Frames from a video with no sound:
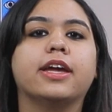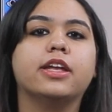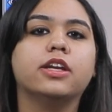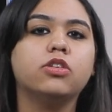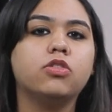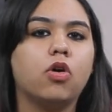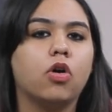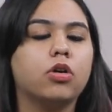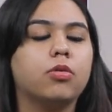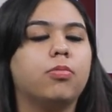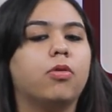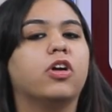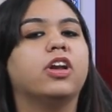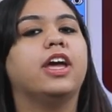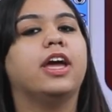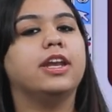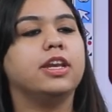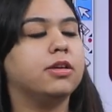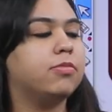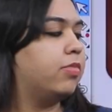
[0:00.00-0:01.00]
can talk about
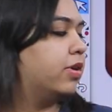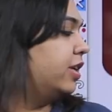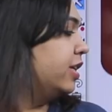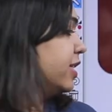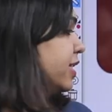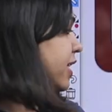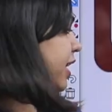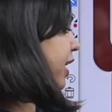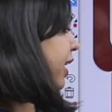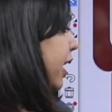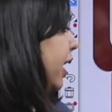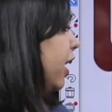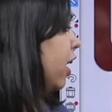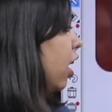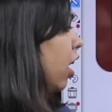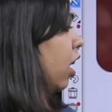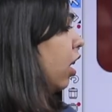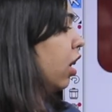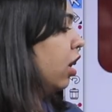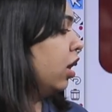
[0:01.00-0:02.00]
anybody. Say
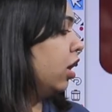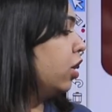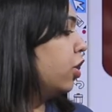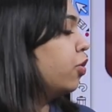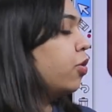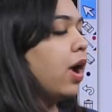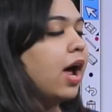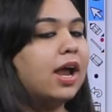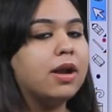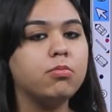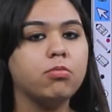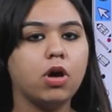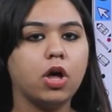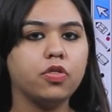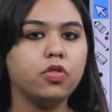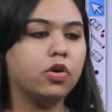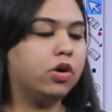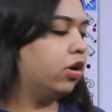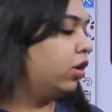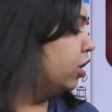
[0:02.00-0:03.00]
Neha,
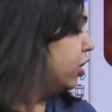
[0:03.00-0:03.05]
grandmother,